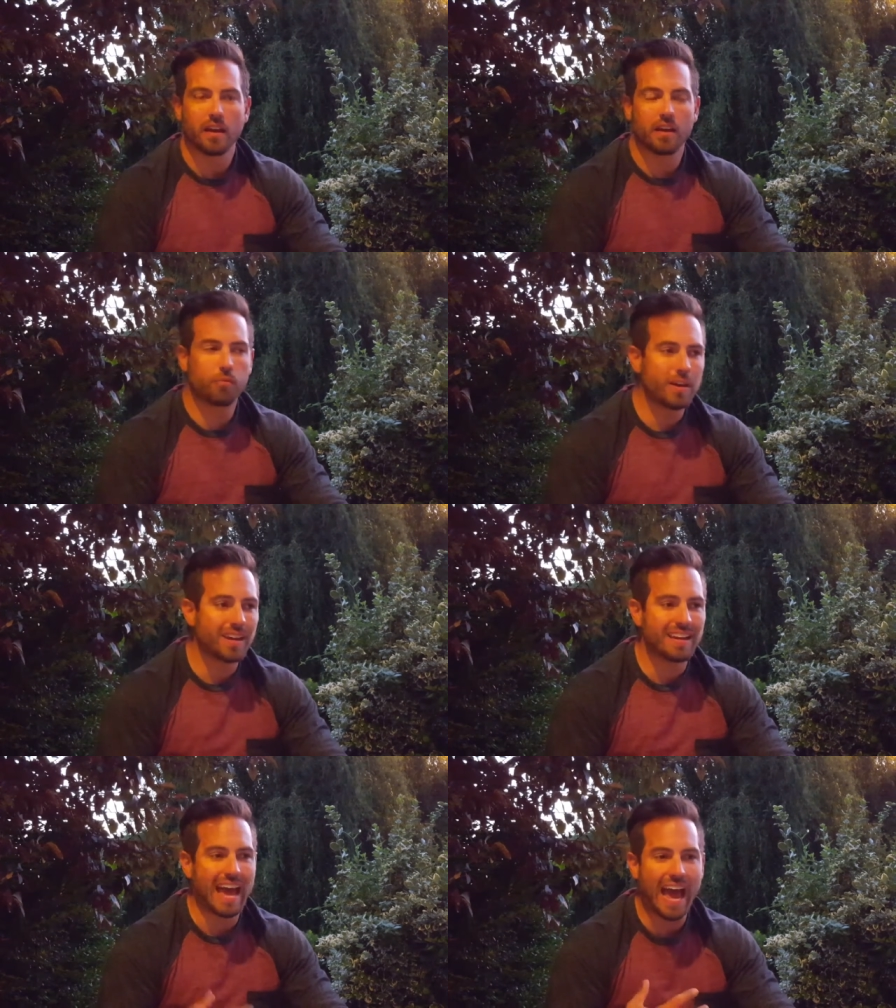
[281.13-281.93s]
And if we
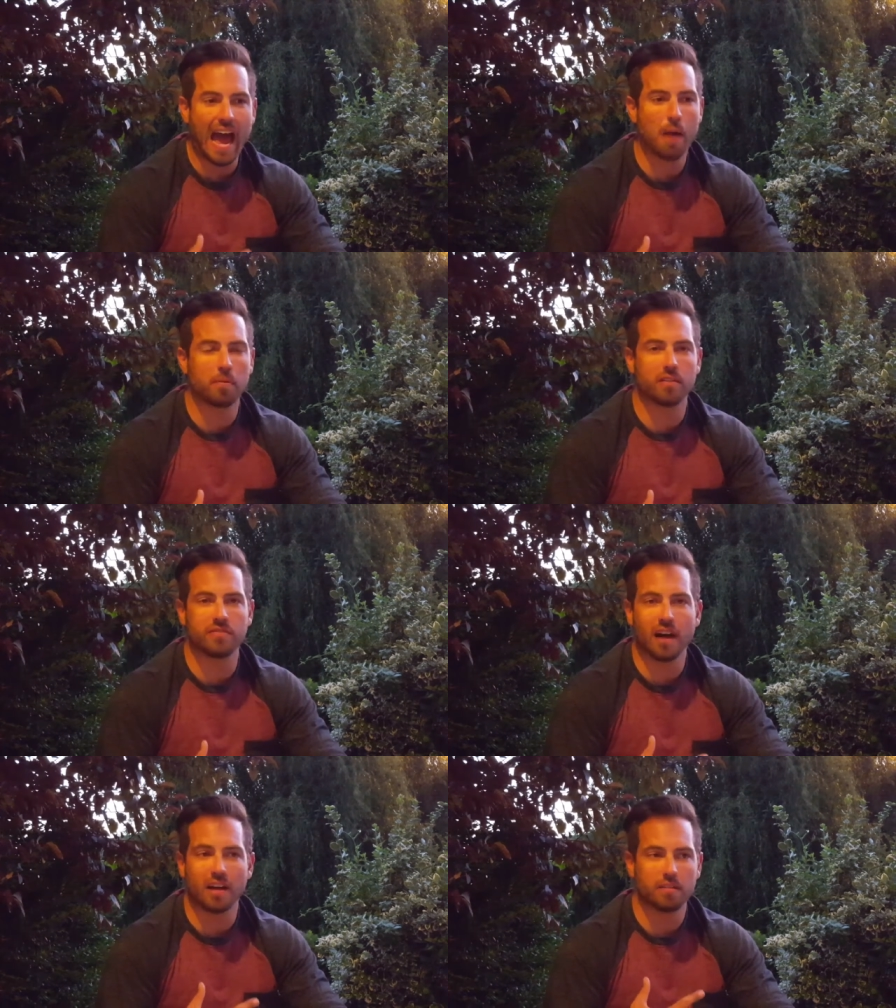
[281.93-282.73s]
get in the habit of
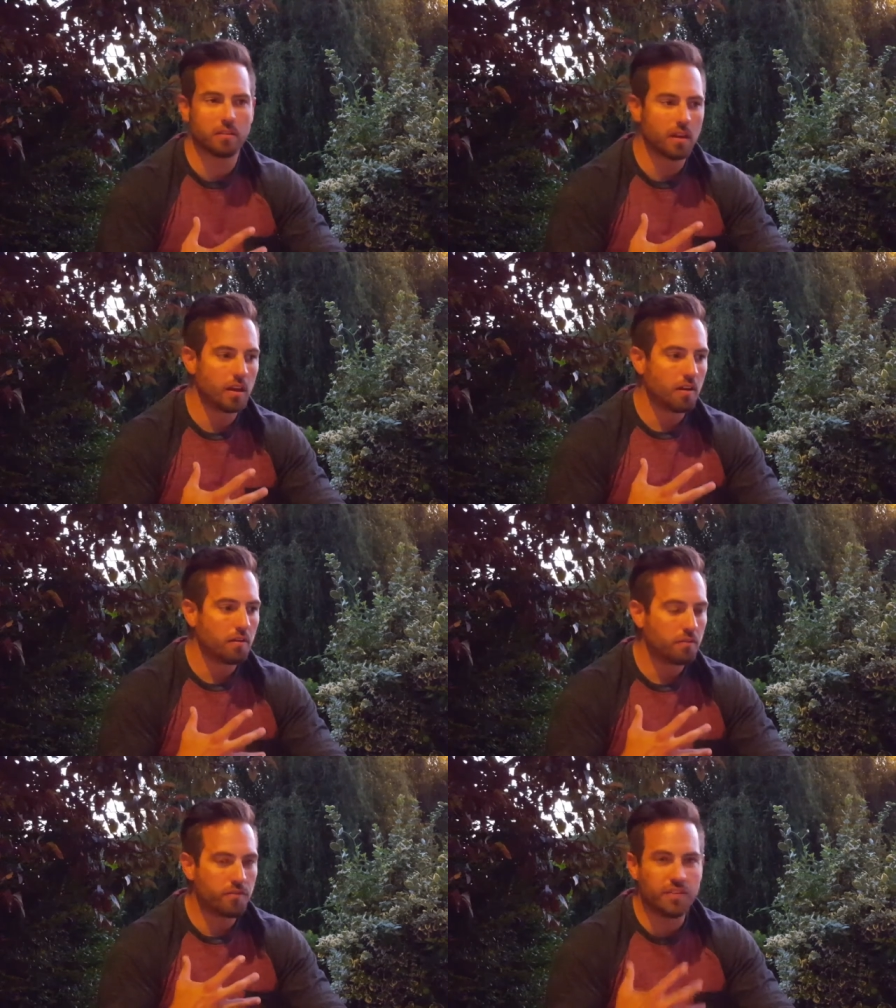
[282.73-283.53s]
not
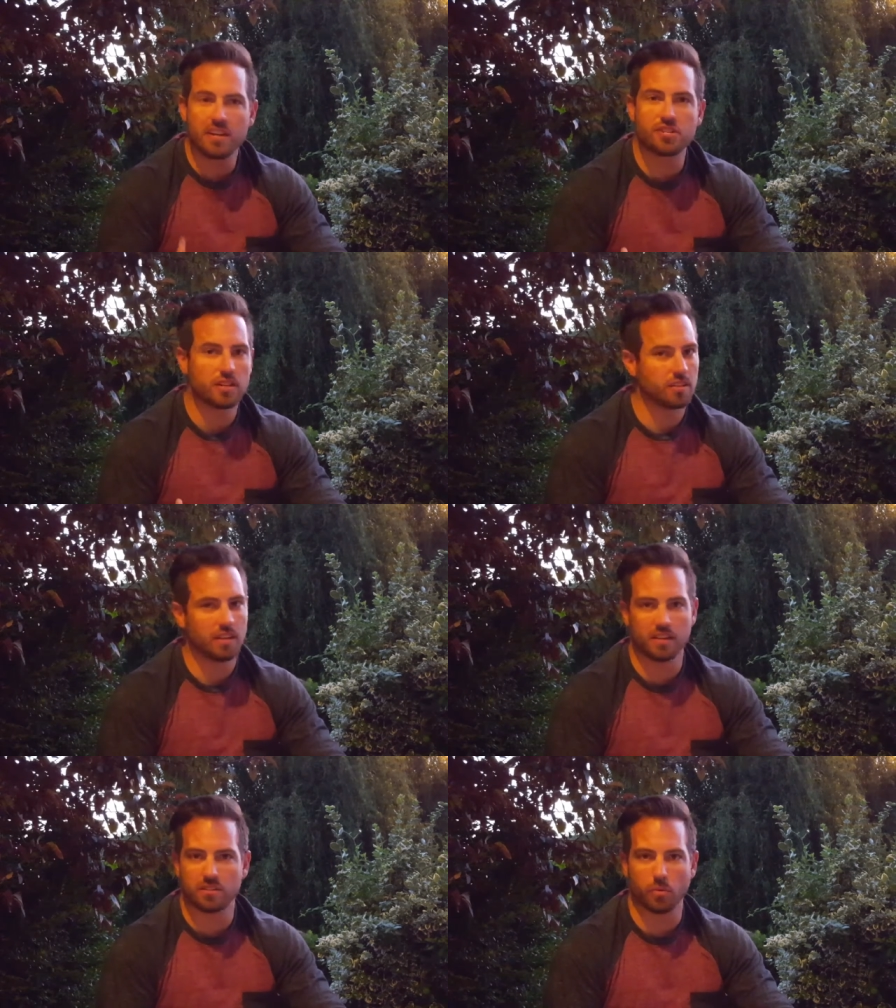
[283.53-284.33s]
finishing
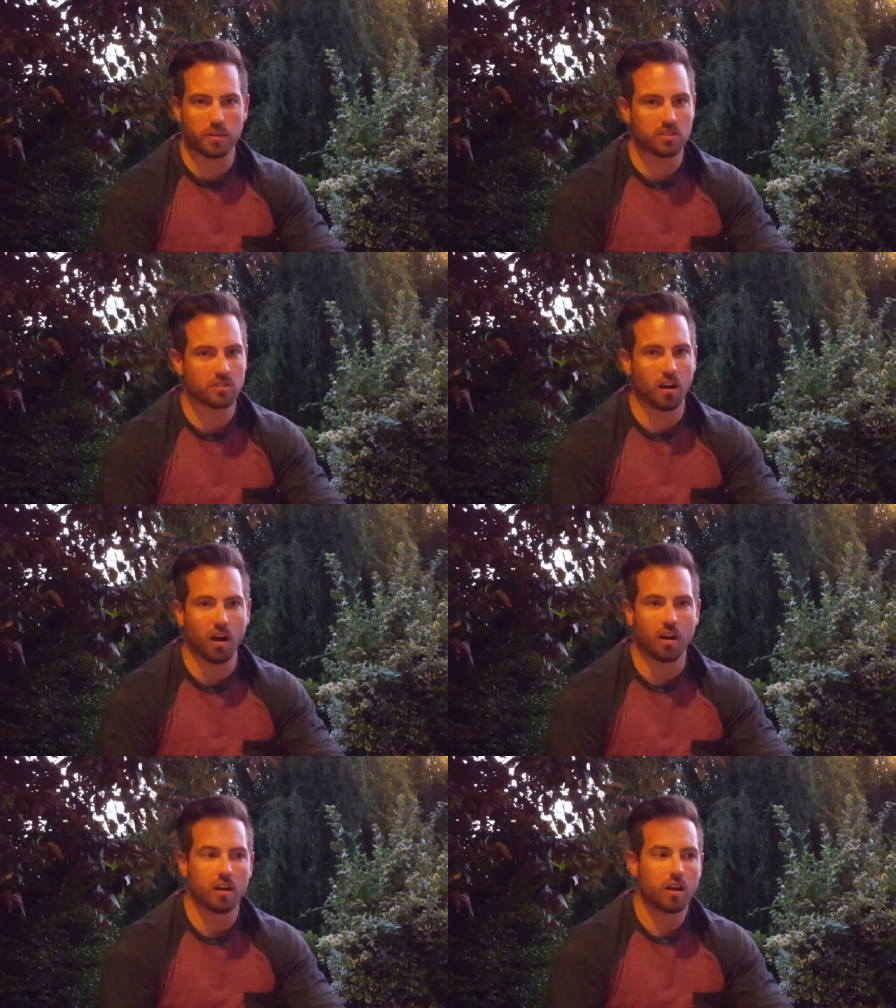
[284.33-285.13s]
things that we
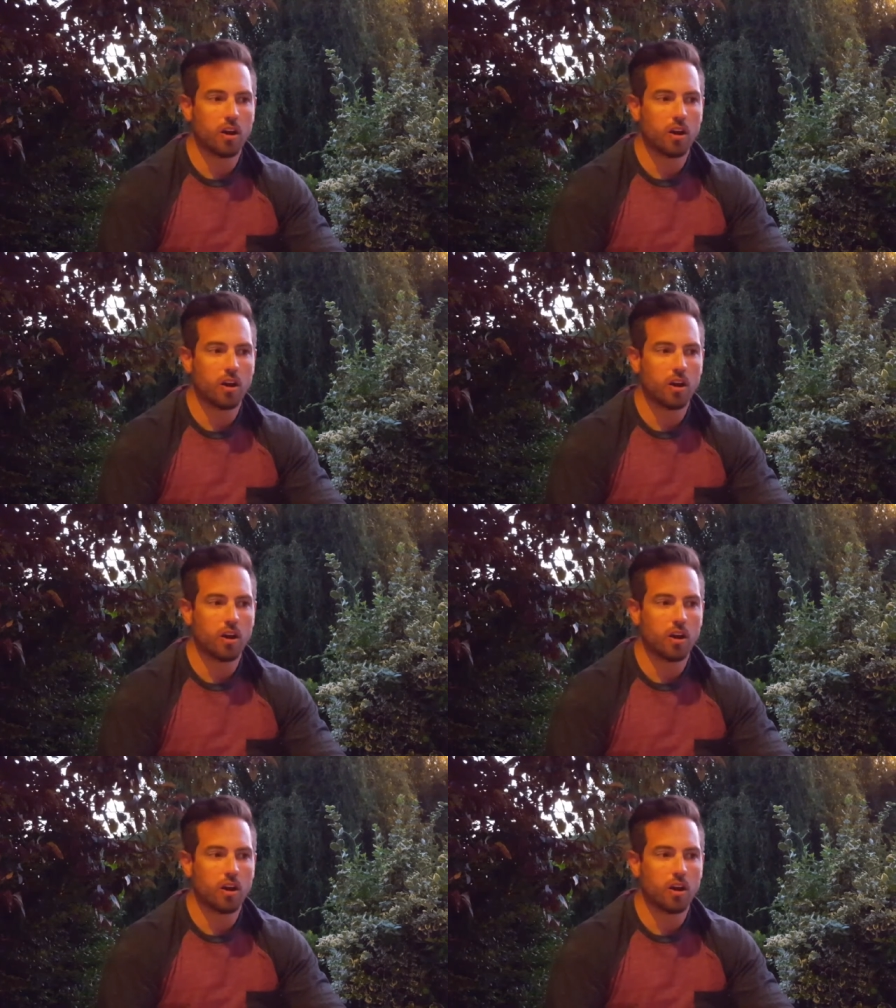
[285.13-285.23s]
start,